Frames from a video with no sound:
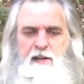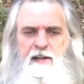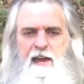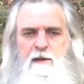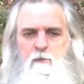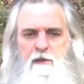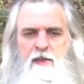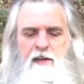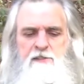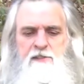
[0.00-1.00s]
It came with
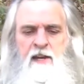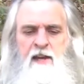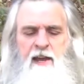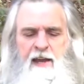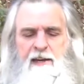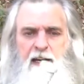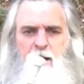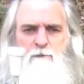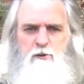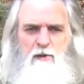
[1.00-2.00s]
this, and it
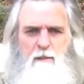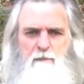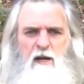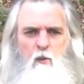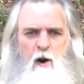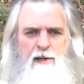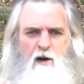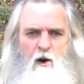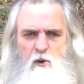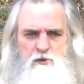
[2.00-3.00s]
comes with a big white
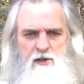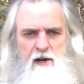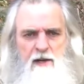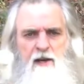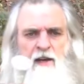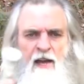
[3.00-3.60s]
hose on it,